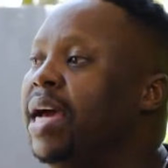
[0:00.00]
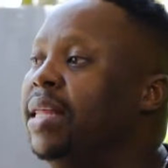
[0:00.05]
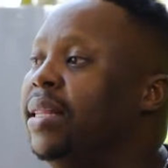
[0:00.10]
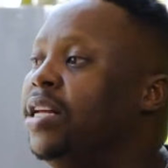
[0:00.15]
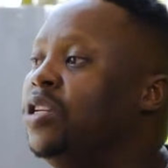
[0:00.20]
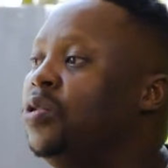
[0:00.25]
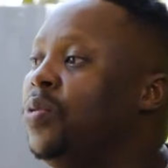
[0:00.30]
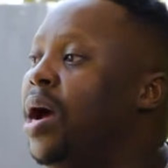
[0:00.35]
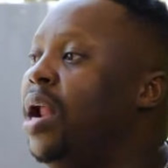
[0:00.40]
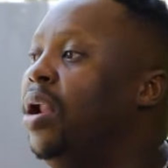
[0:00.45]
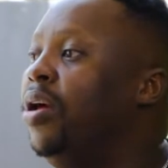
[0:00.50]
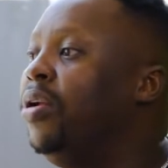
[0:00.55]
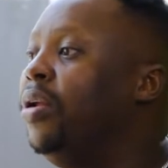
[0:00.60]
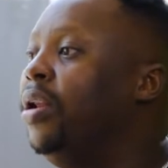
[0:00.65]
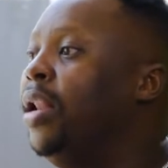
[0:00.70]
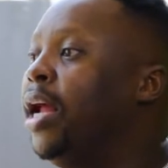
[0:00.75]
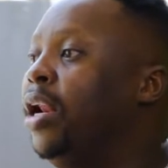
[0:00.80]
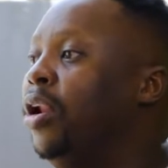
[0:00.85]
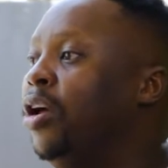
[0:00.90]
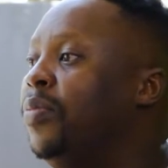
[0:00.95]
And that's why a lot
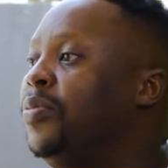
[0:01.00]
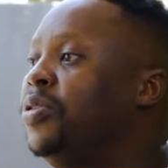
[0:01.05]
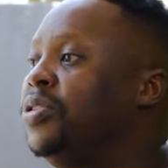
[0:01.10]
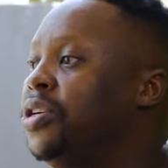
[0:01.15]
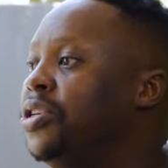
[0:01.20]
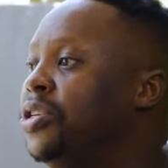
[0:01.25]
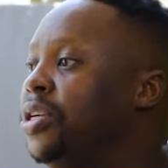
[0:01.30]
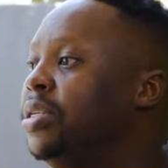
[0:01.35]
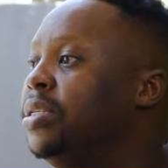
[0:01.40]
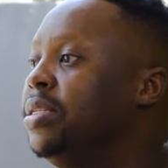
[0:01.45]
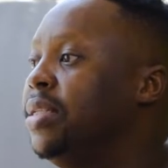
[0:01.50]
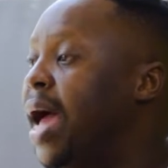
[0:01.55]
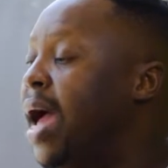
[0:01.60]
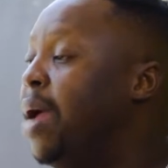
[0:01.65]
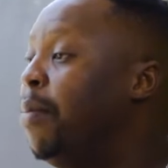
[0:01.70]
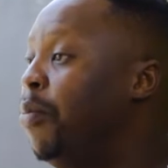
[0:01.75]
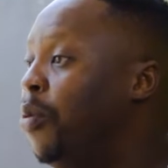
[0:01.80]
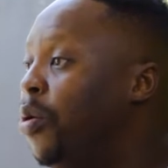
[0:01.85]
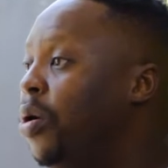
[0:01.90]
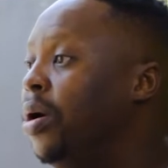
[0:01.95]
of musicians
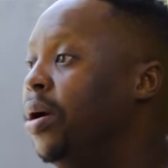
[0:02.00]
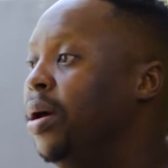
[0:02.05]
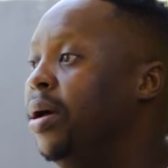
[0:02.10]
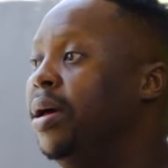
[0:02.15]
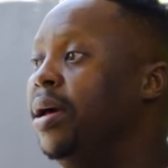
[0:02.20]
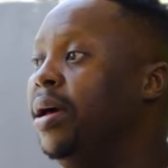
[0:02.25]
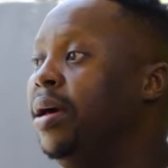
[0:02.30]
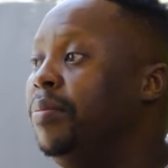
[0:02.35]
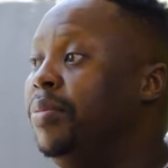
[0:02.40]
die poor,